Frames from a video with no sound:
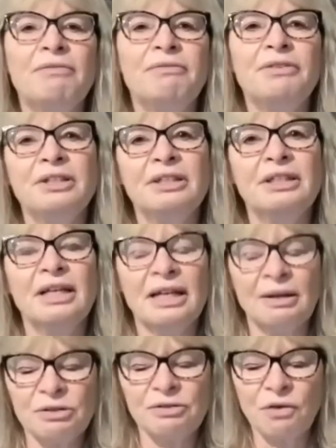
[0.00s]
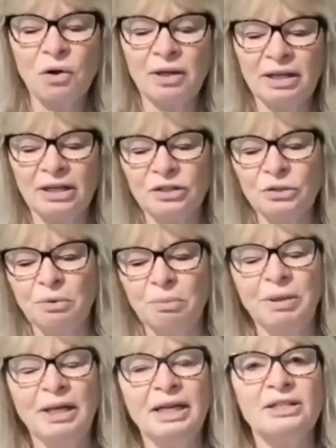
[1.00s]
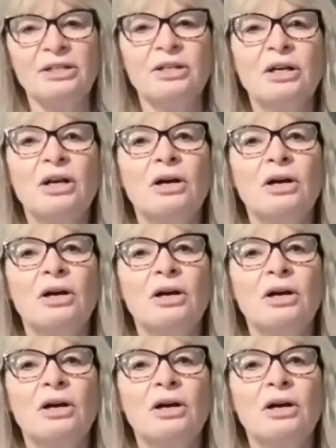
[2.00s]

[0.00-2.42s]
feeling that I was falling into a pit